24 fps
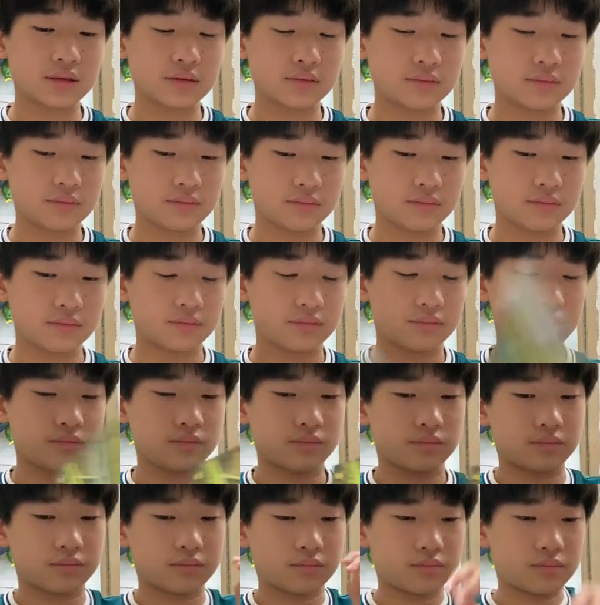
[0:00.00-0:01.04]
Page 2.
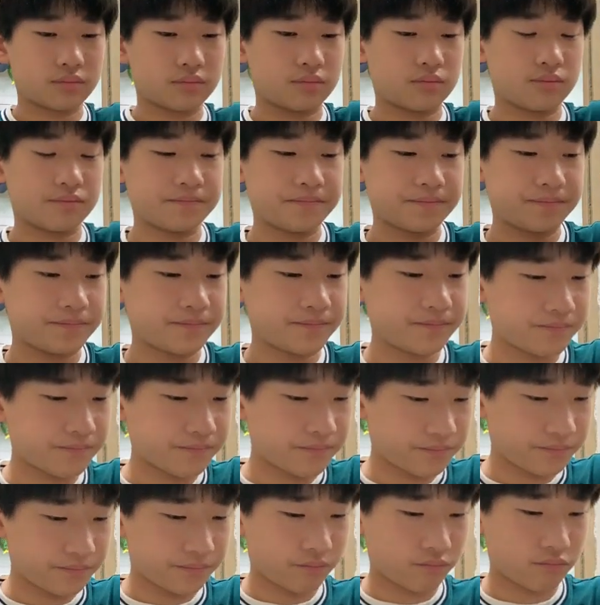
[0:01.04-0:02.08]
What can you see
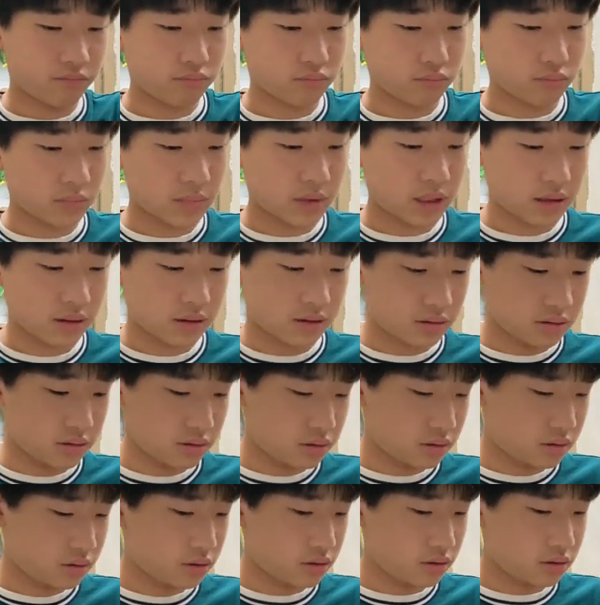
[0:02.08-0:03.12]
in
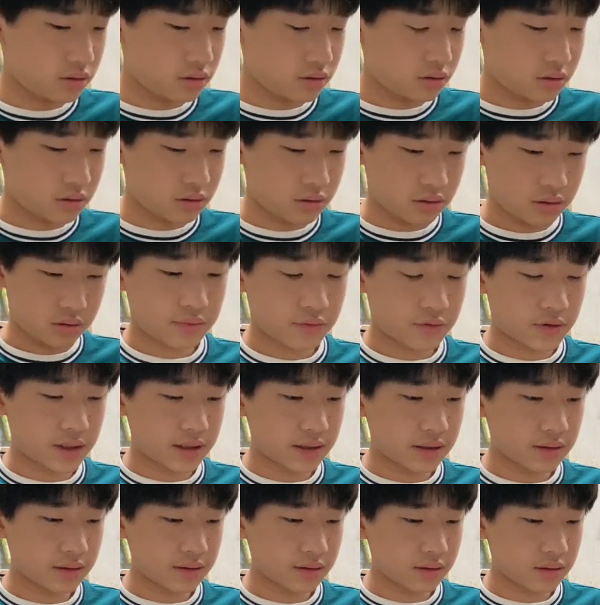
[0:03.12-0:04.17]
this picture?
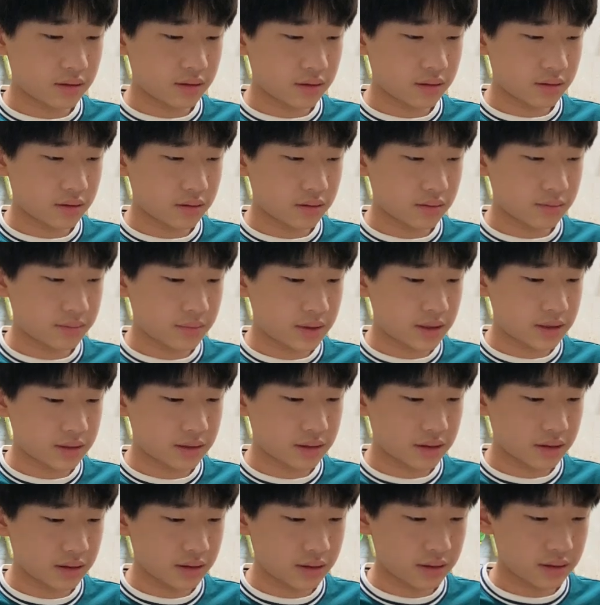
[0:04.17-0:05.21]
Praying
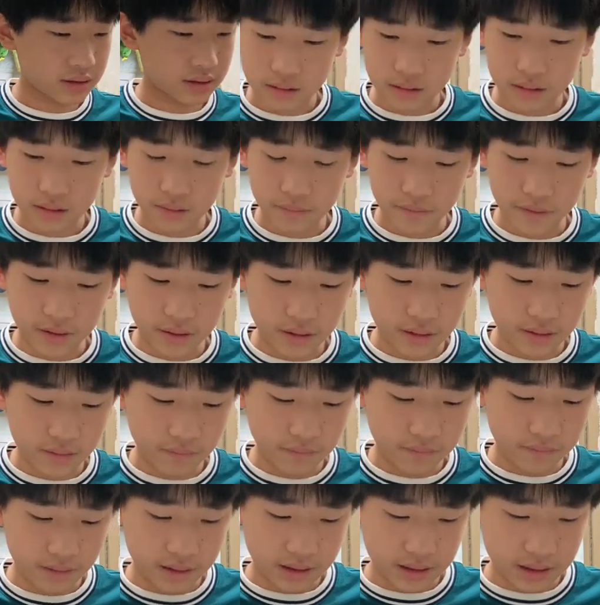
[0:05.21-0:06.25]
mantis, a
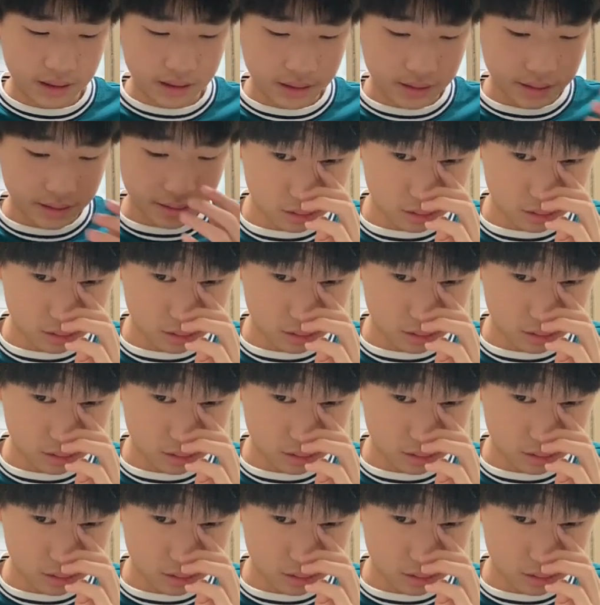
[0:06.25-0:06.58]
butterfly,